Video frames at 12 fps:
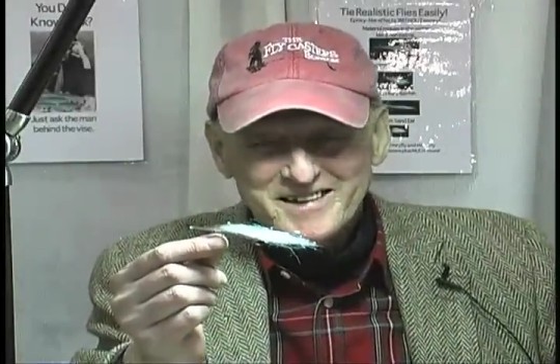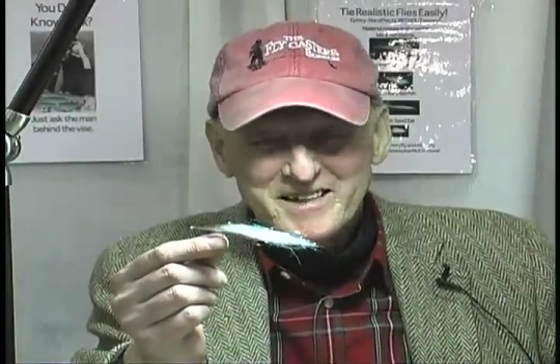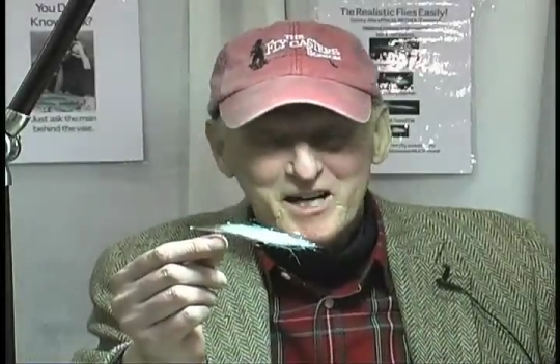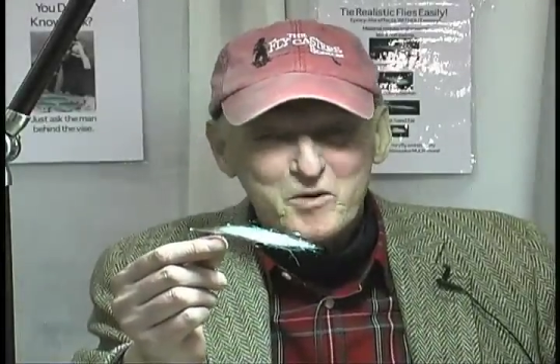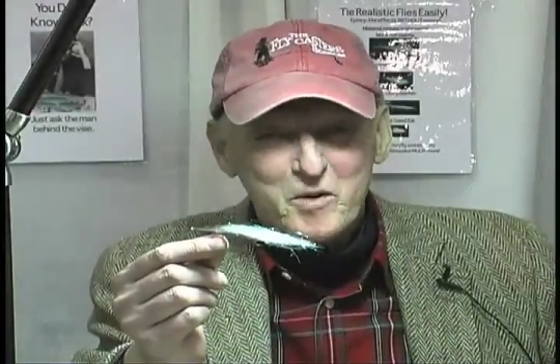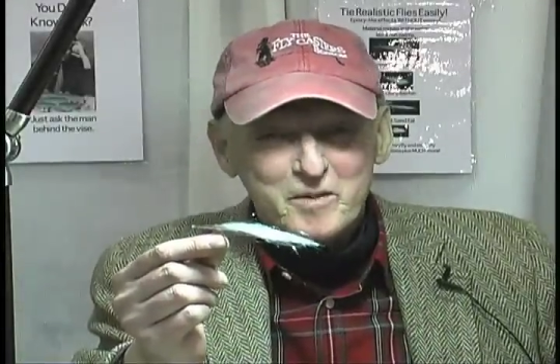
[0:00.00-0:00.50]

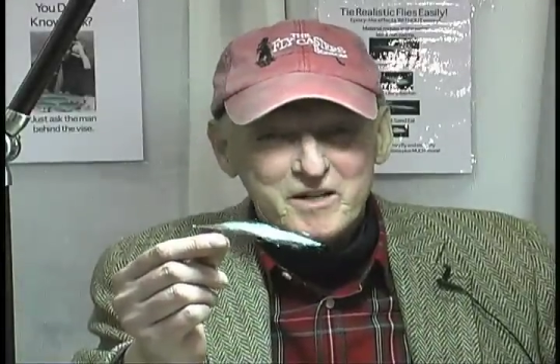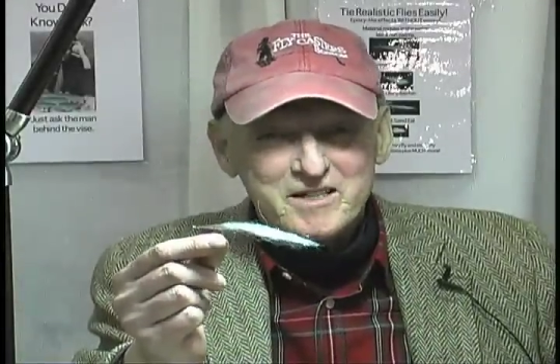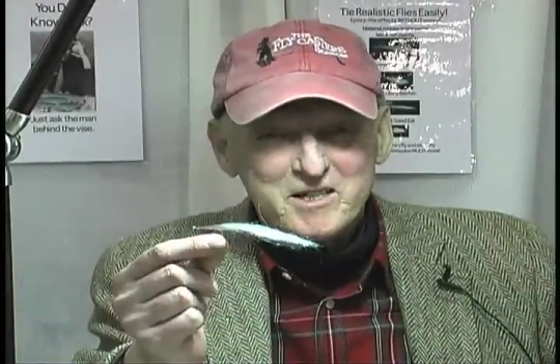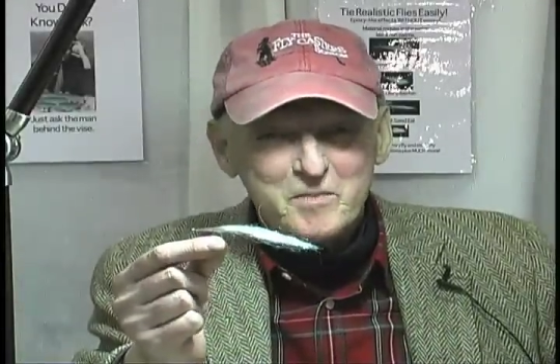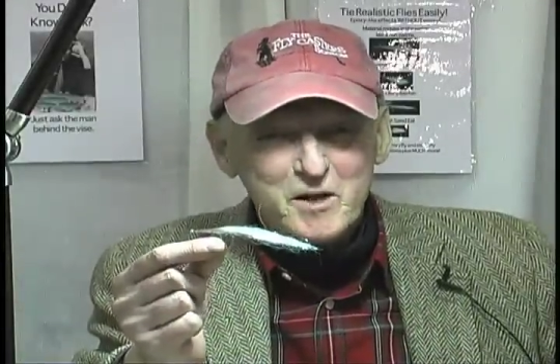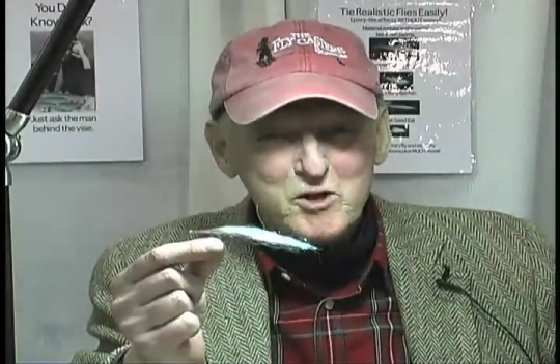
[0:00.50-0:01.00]
tied with my
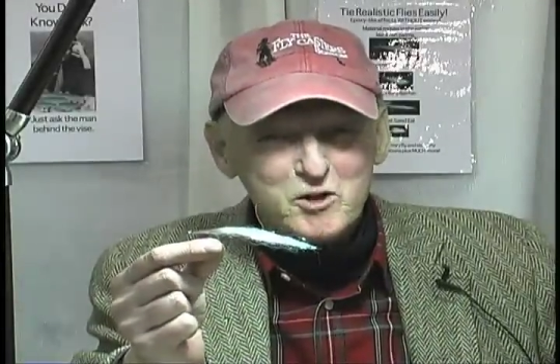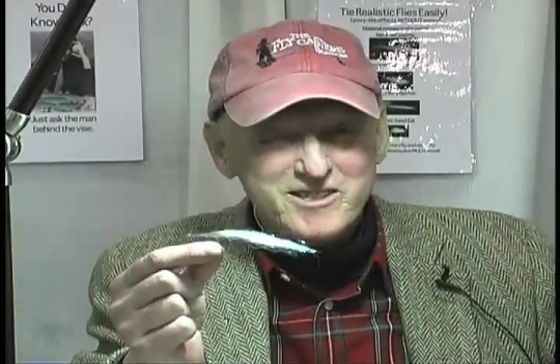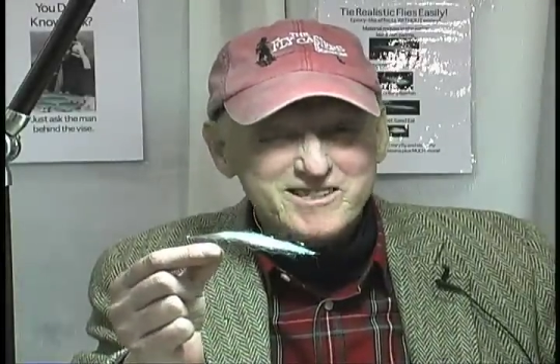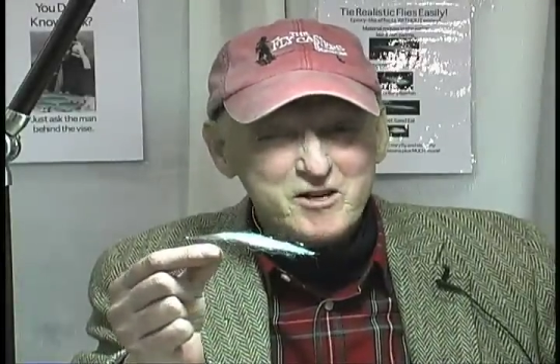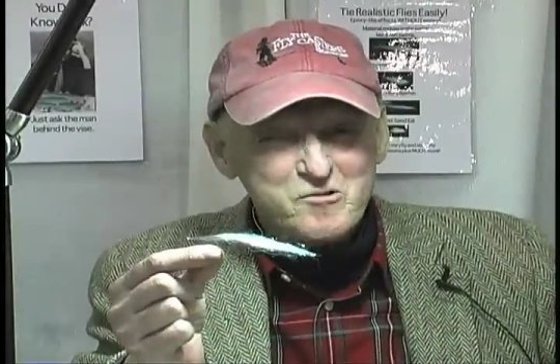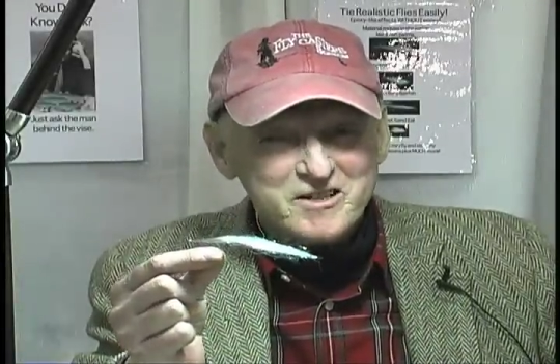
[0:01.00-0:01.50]
special
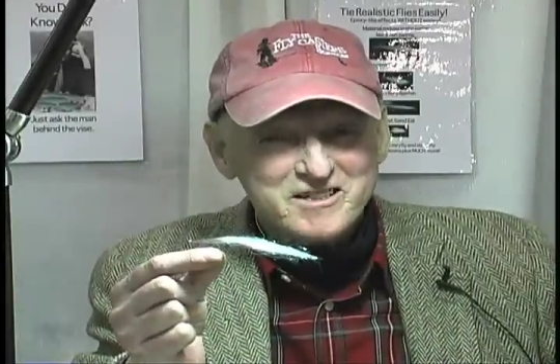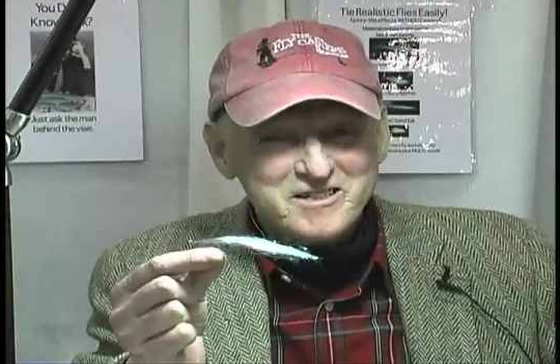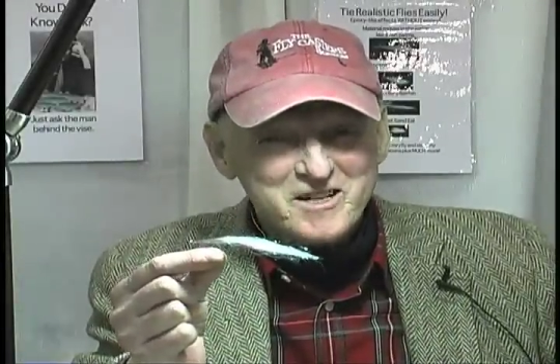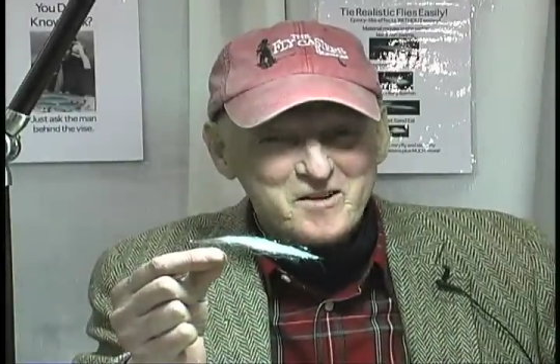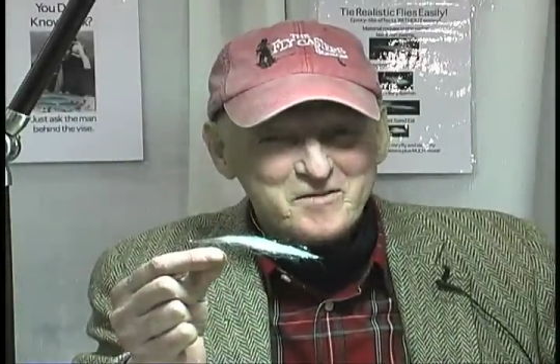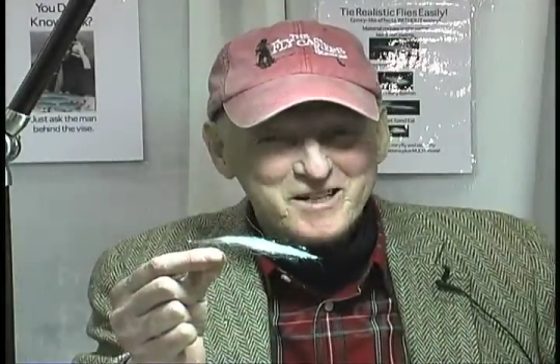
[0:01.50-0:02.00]
secret
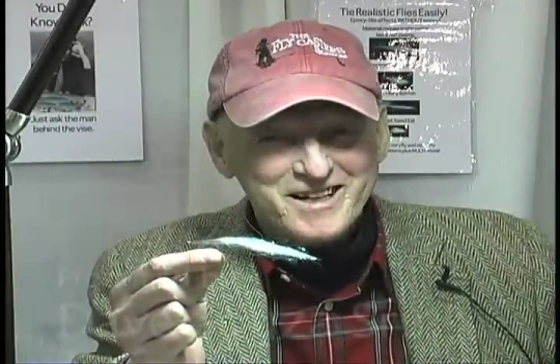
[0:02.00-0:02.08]
stuff.